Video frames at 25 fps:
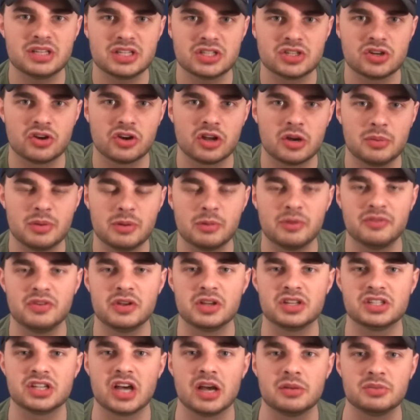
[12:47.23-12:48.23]
It's not going to be with you
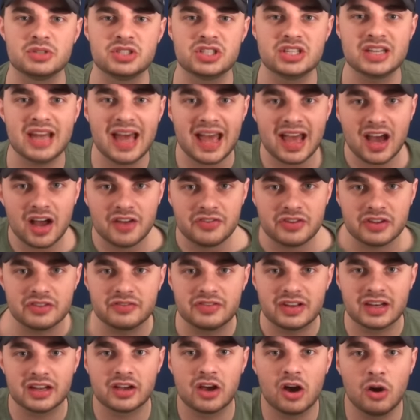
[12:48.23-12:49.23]
at times. Today, I think
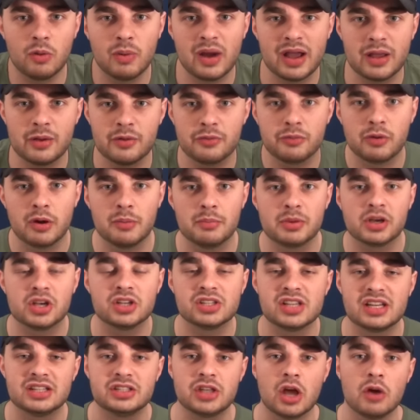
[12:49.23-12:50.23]
Villa got away with one,
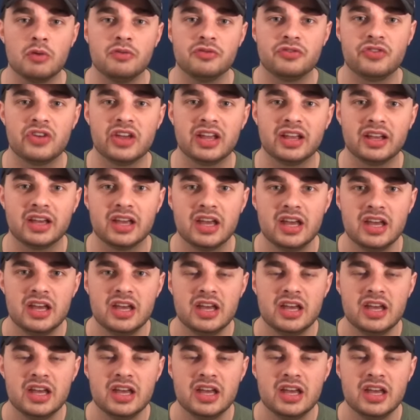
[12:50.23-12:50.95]
because I do not think